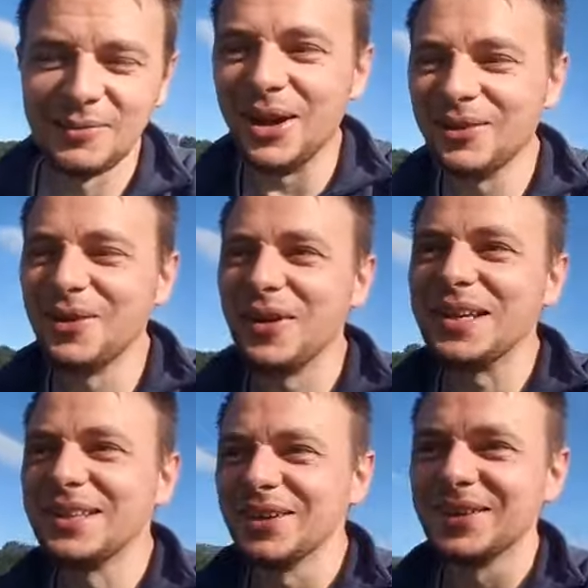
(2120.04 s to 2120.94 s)
not
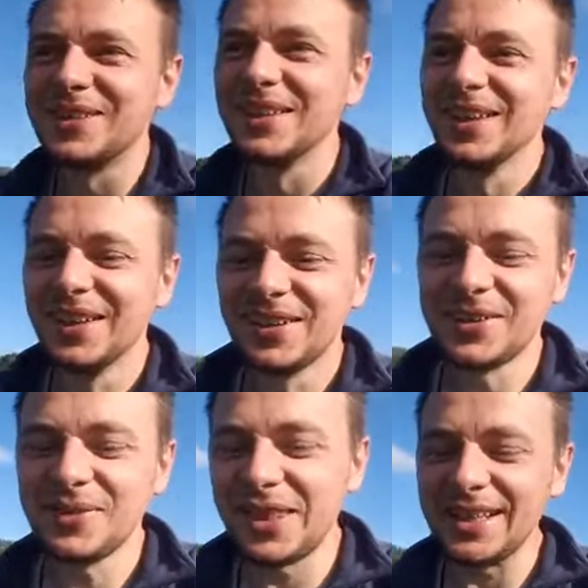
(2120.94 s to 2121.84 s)
very good
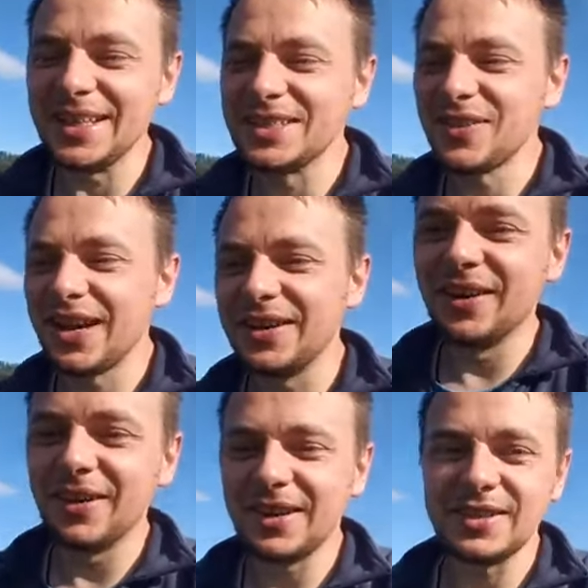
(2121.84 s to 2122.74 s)
with identifying
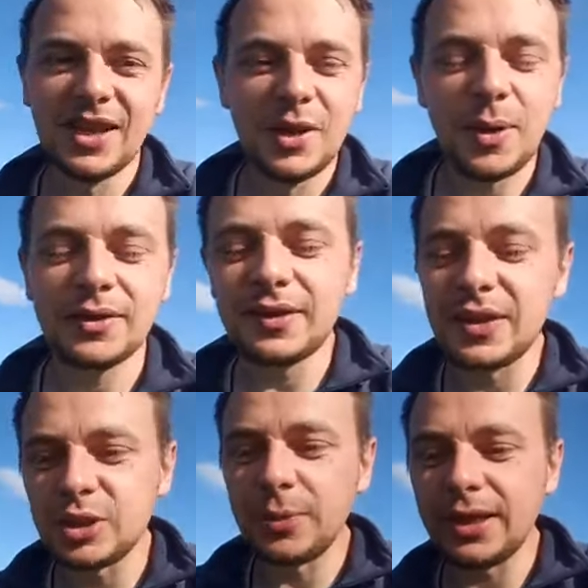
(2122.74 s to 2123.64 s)
orchids, but I think
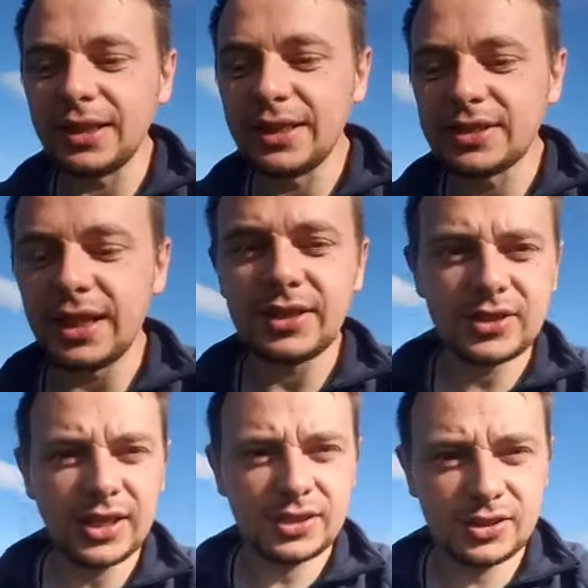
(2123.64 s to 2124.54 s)
there should be at least like
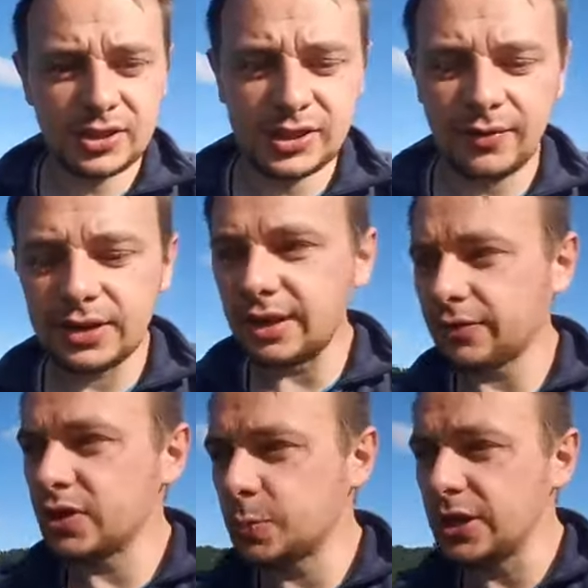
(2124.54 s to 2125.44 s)
6 to 7
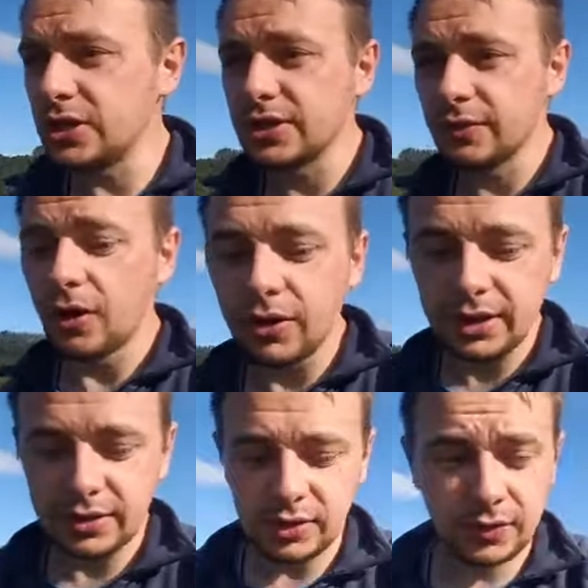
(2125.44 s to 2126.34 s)
different species of
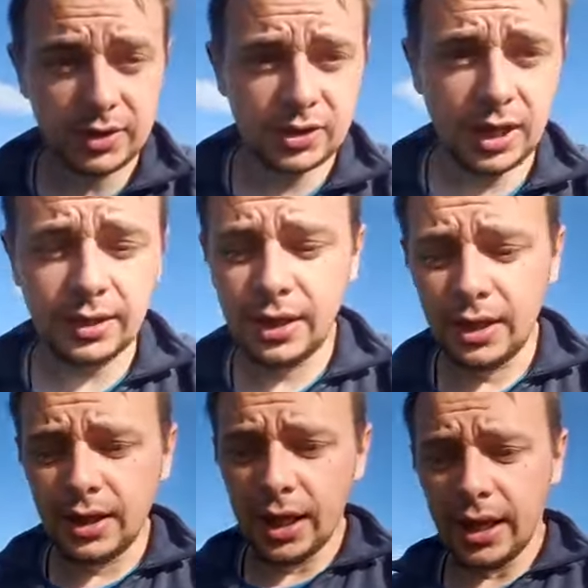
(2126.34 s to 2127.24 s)
orchids on this site,
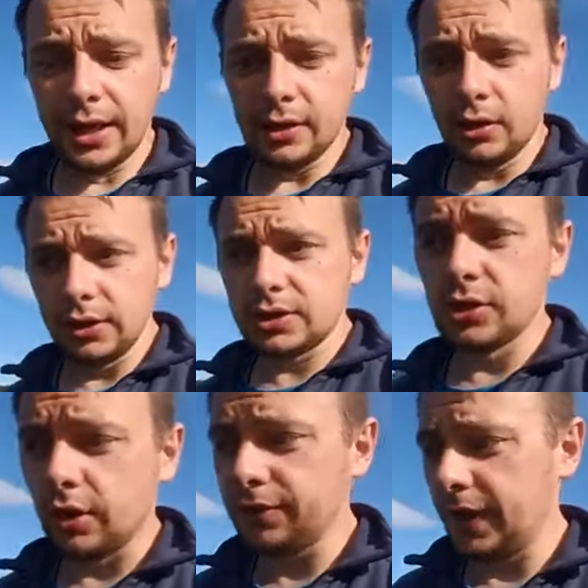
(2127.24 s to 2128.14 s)
and only
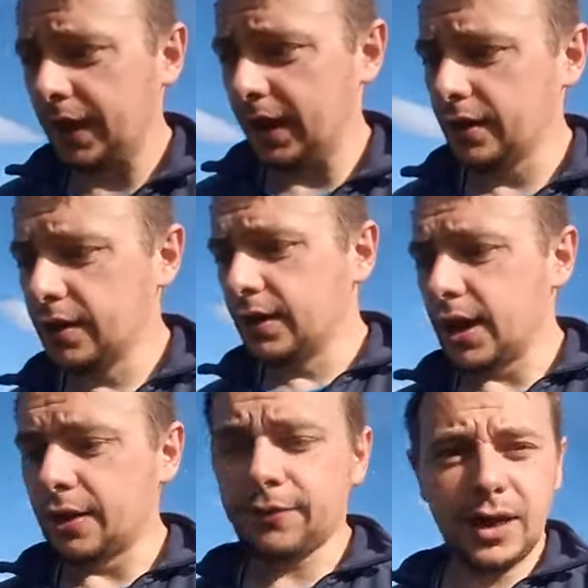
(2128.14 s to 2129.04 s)
so far
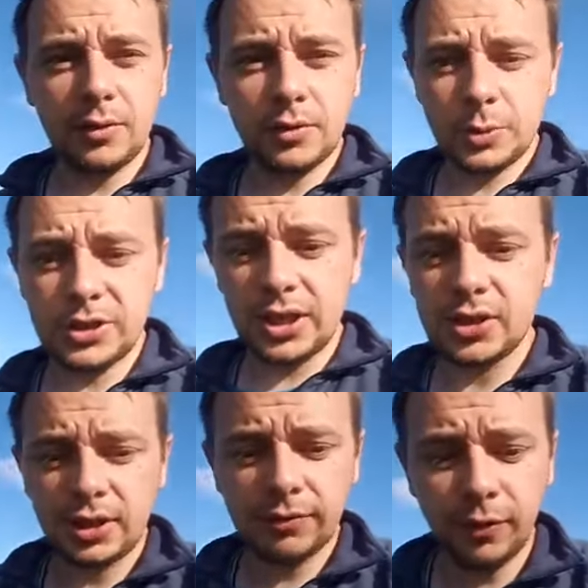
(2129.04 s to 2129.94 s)
I've found
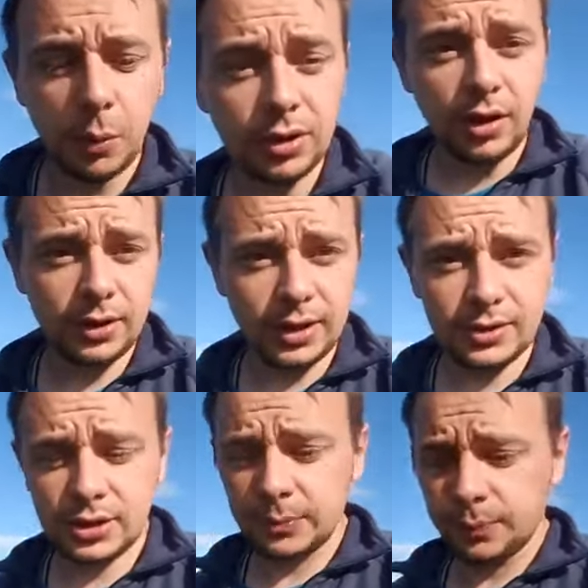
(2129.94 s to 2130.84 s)
potentially 4
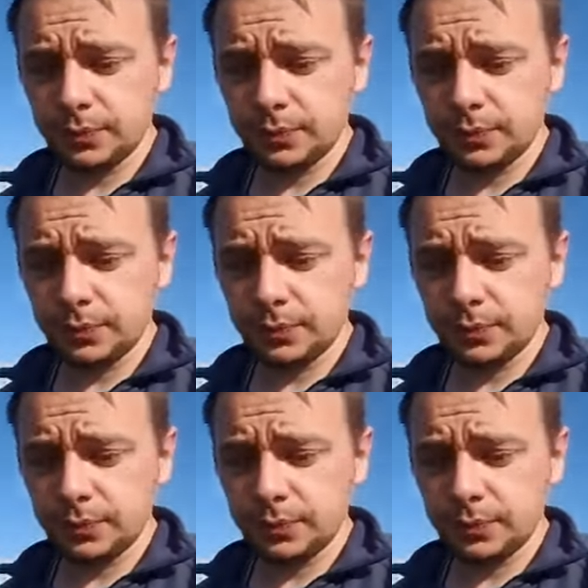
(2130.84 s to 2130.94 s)
orchids.